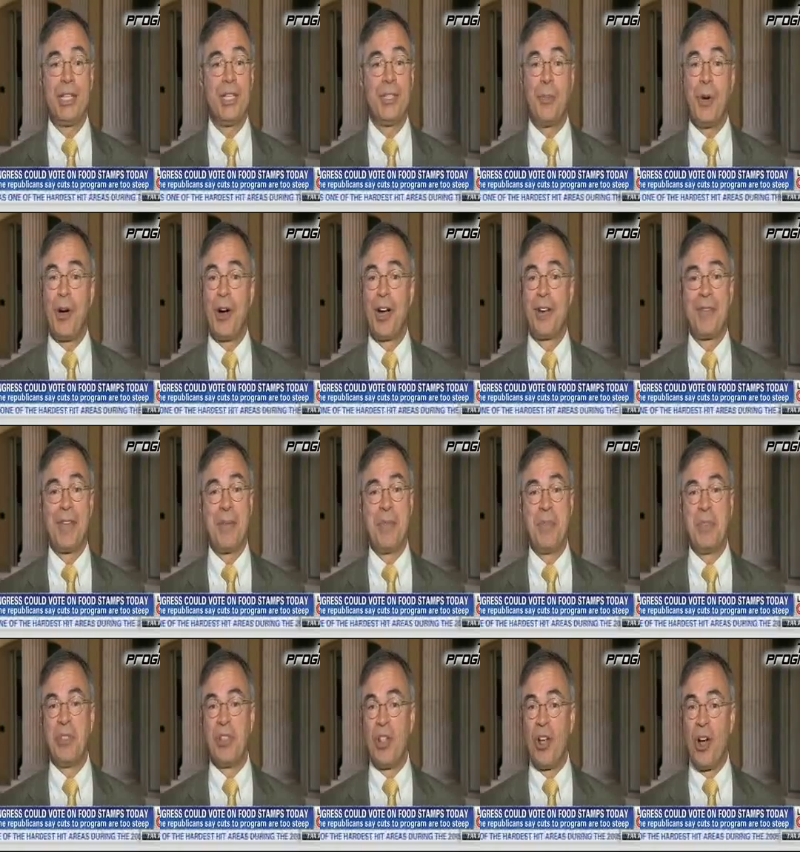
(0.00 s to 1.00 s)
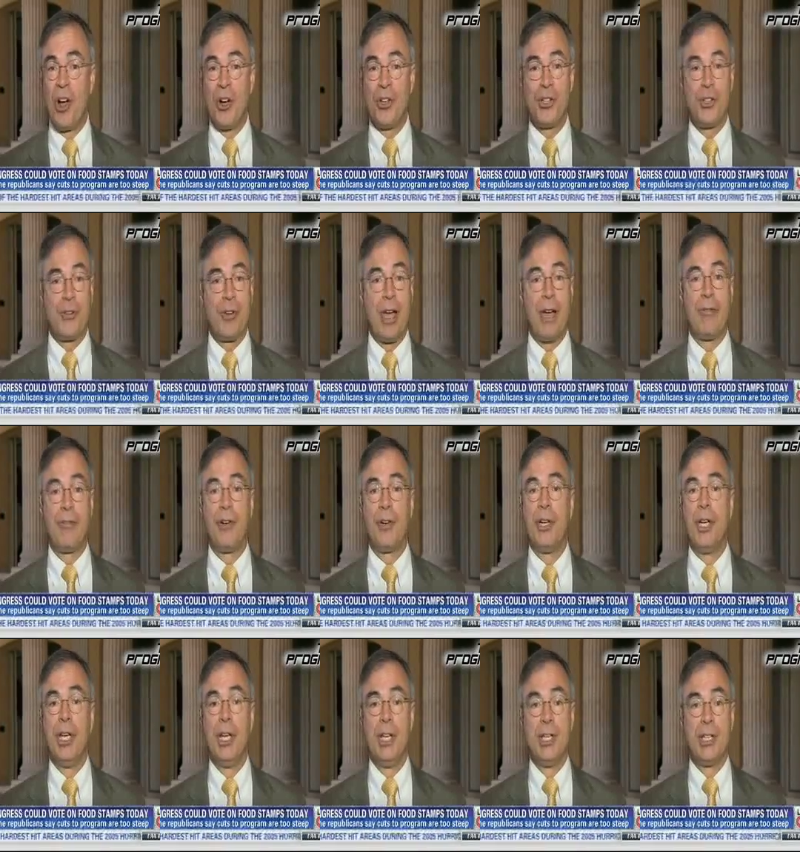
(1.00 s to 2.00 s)
This is part of a larger
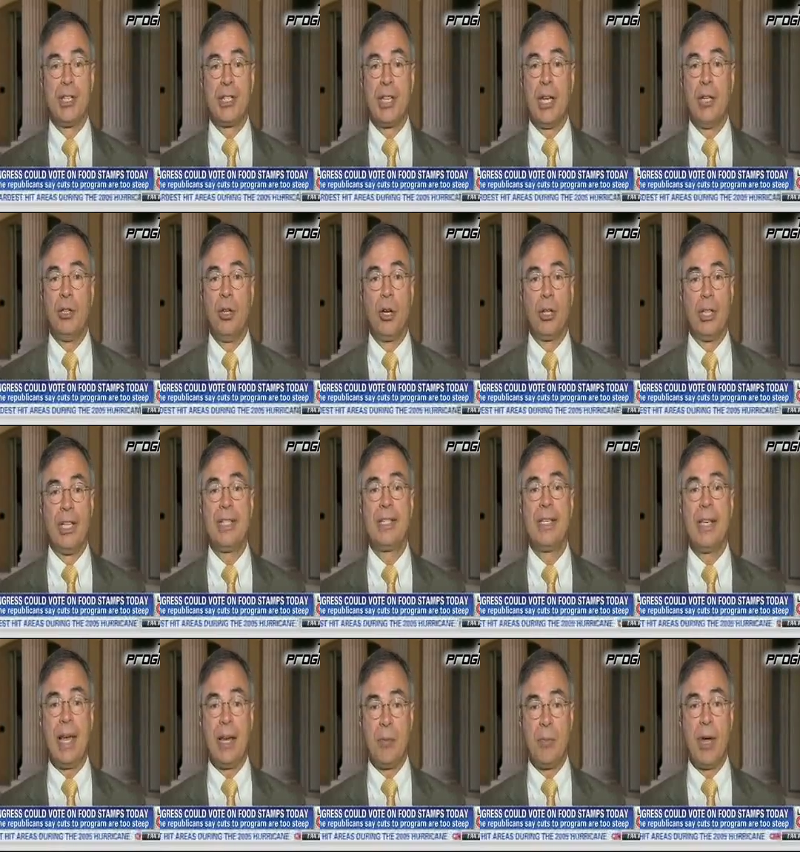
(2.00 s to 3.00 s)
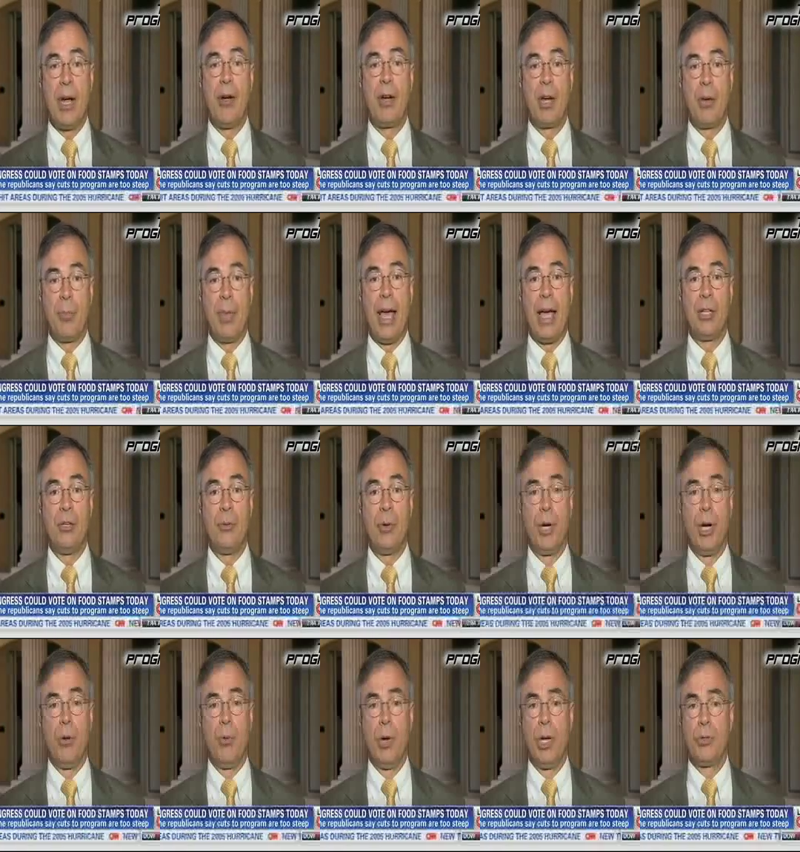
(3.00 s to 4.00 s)
effort to say, look, let's get America back
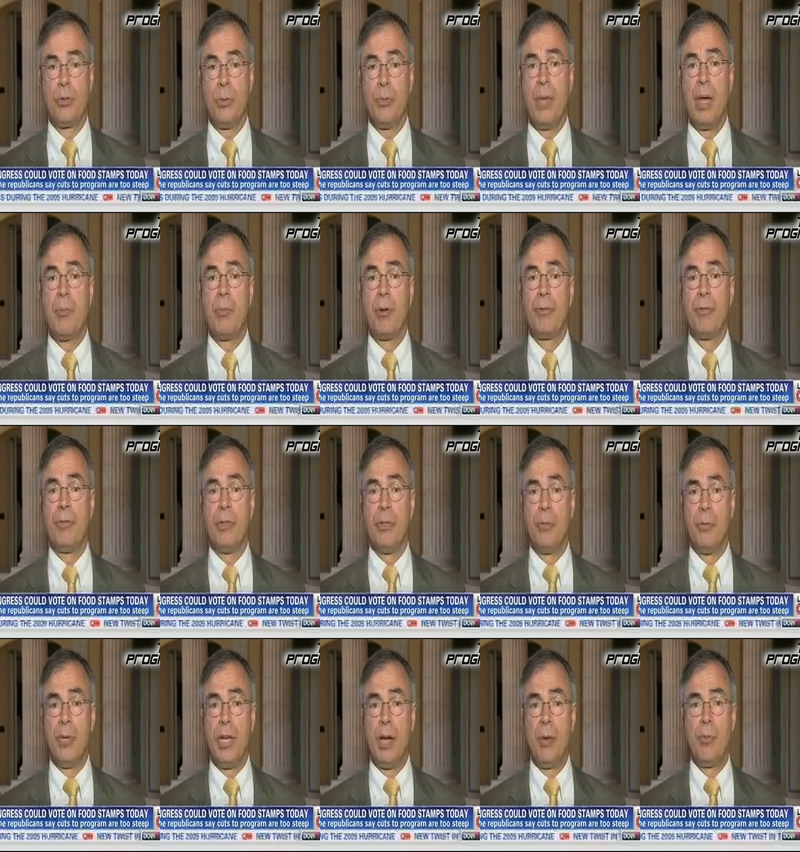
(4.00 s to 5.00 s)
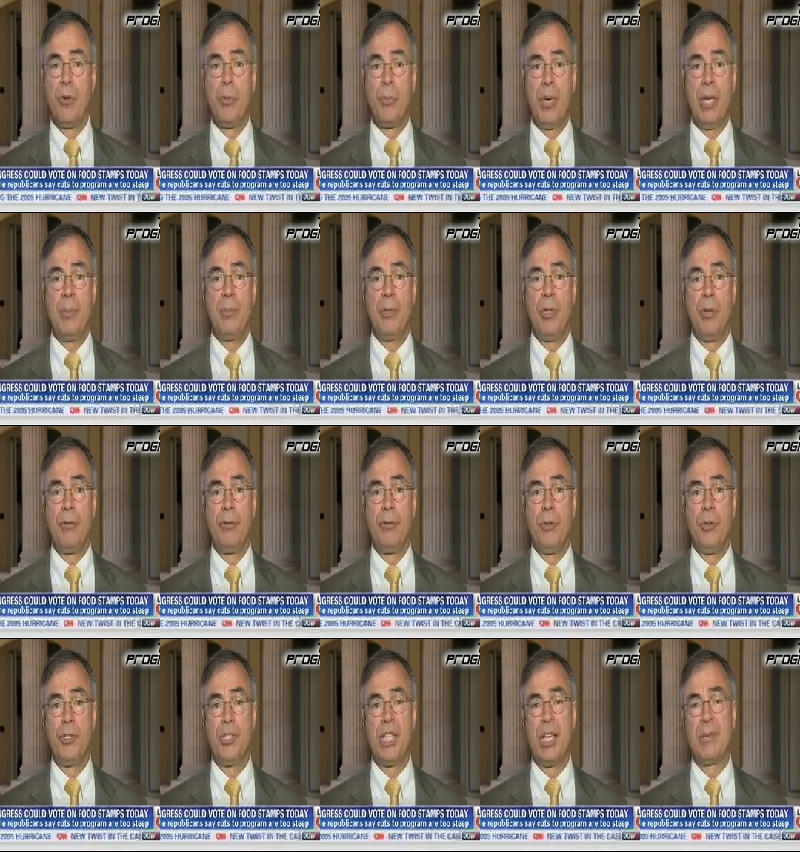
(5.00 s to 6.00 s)
to where it was. Remember, the number of people on
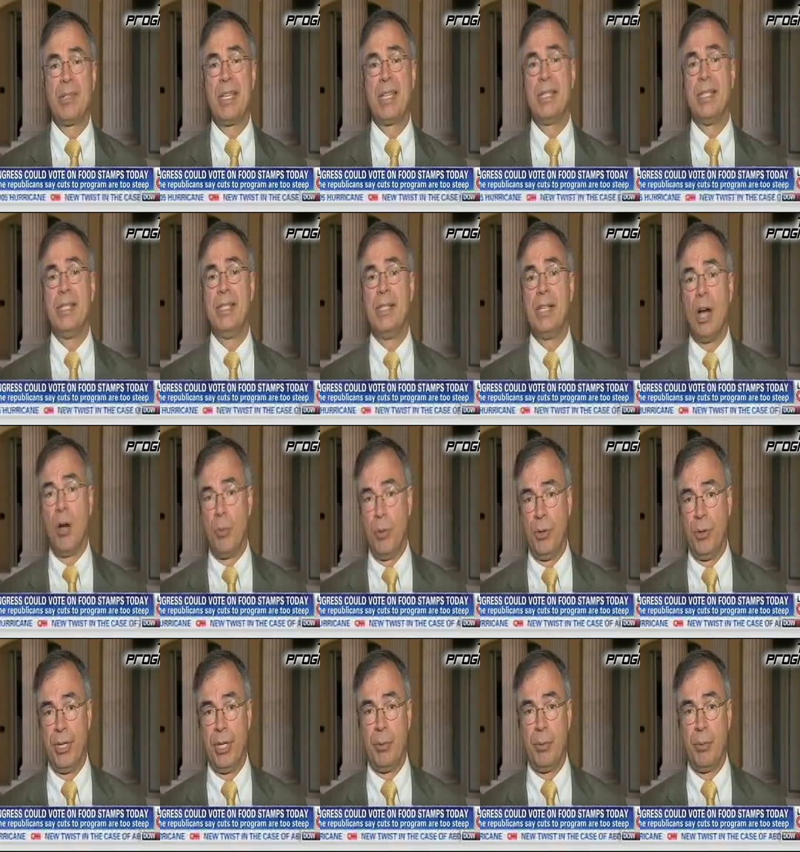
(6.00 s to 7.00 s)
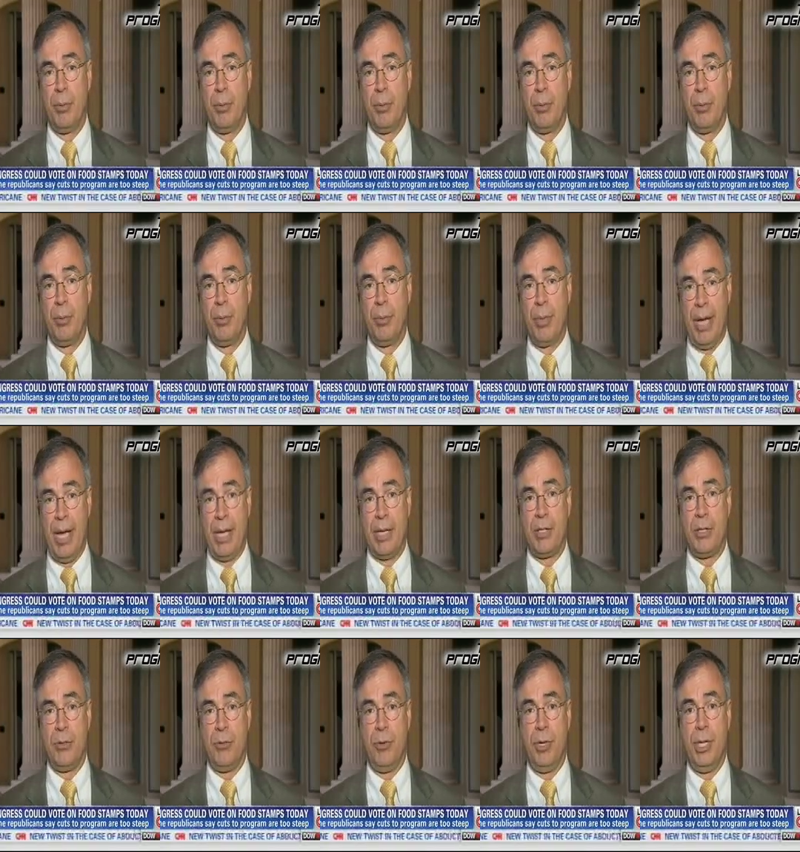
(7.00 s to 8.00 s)
food stamps has doubled in the
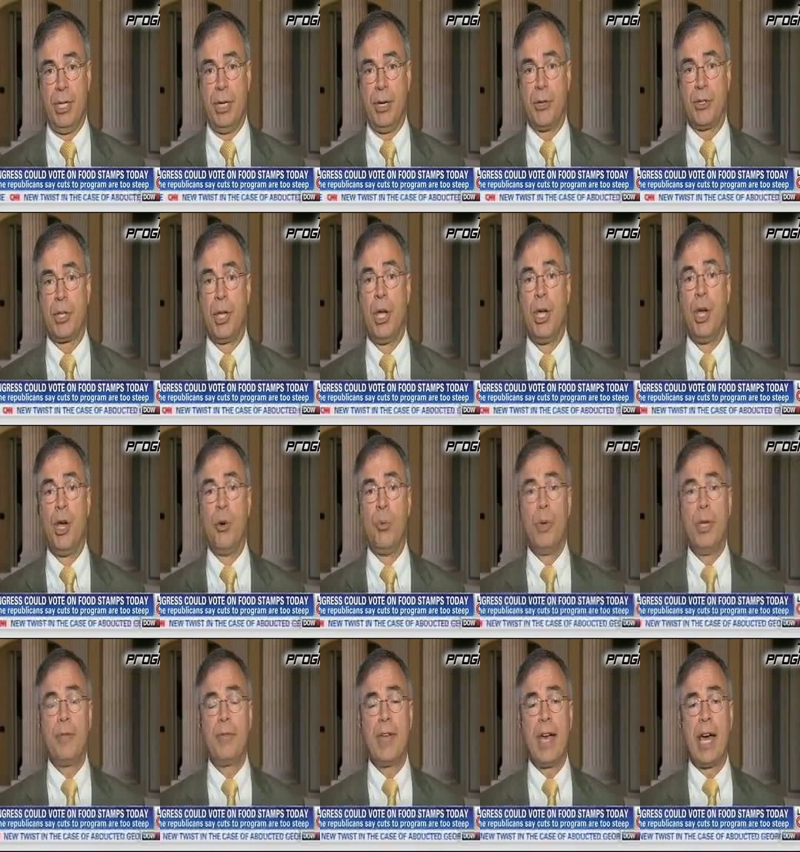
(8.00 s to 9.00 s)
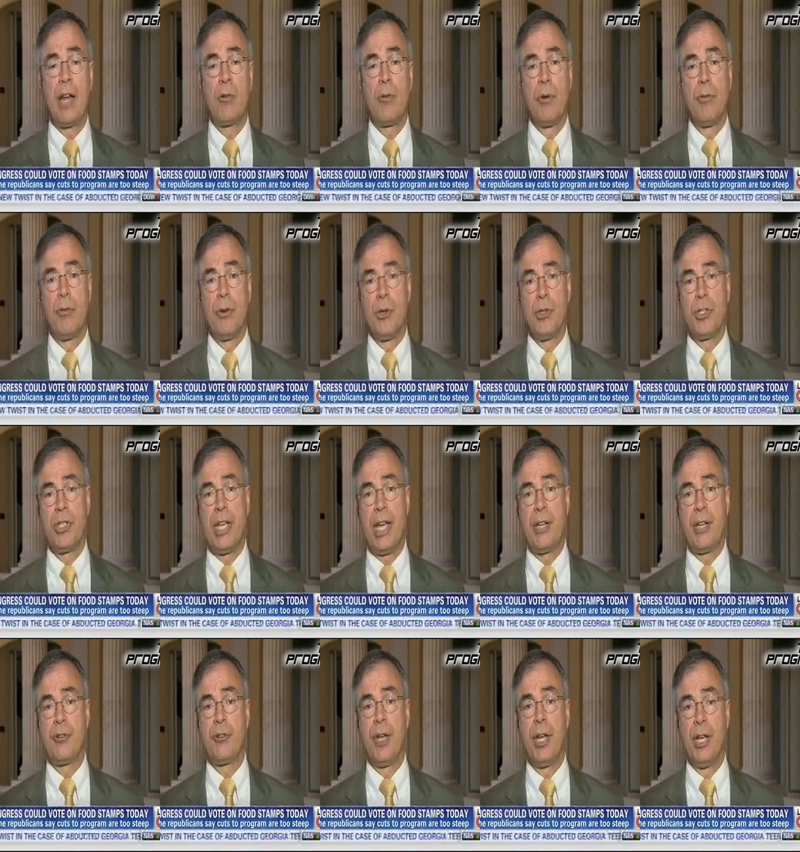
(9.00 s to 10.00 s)
past 3 years. We've got to reverse
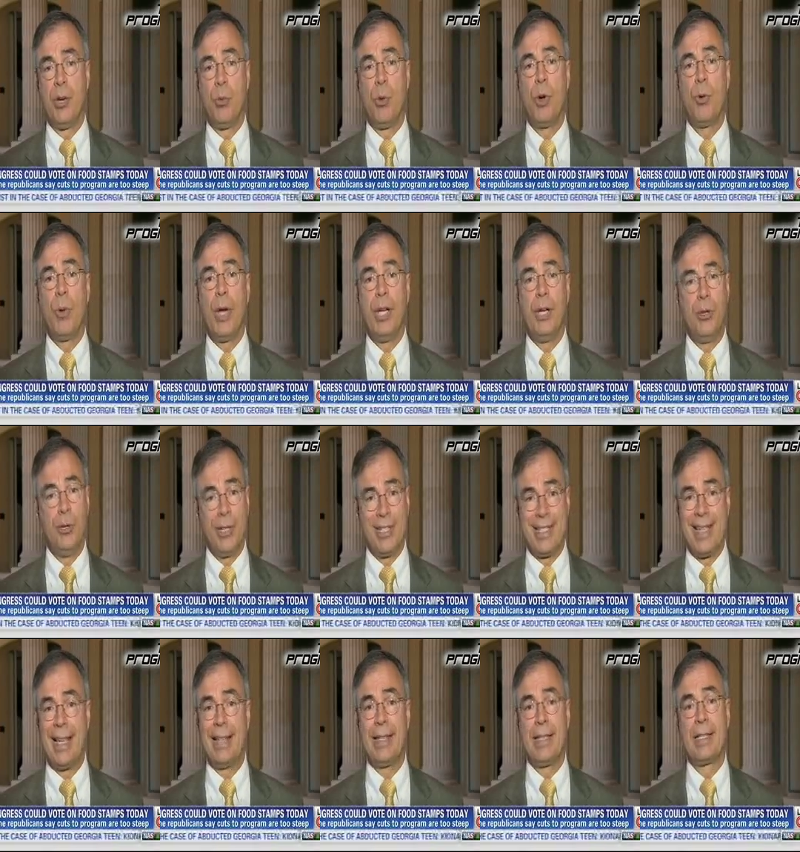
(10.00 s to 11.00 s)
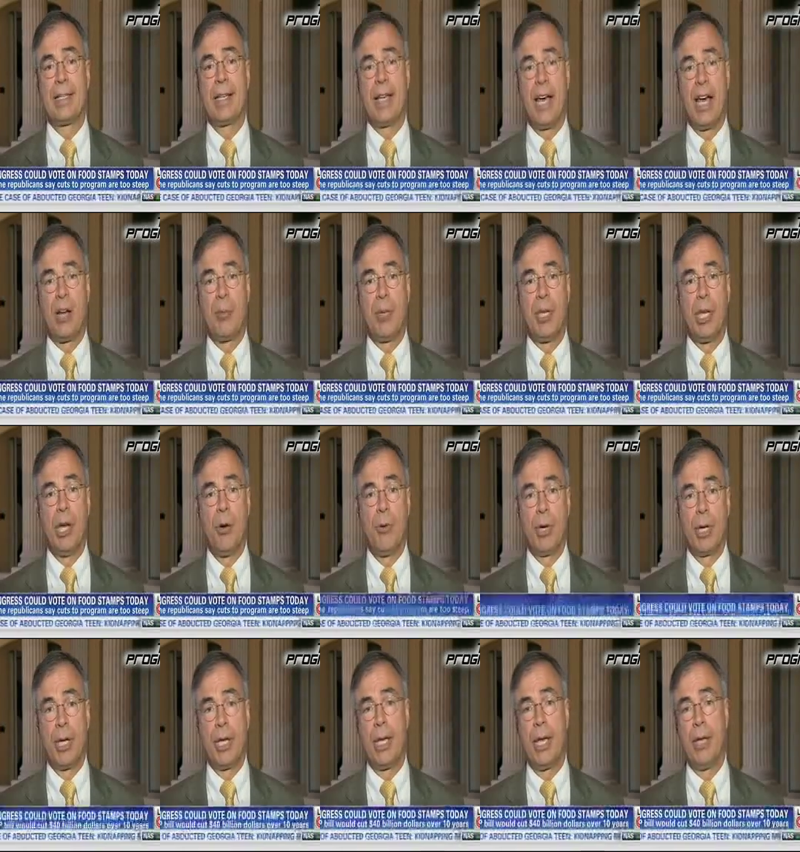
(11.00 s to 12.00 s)
that trend, and one way to do it is get this economy
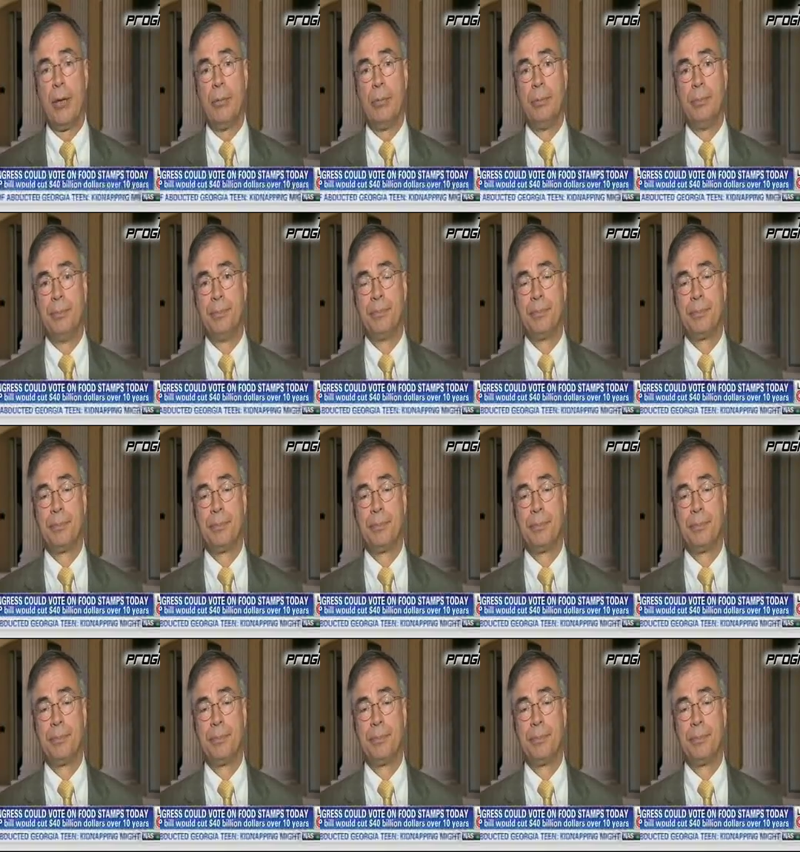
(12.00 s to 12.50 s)
going again.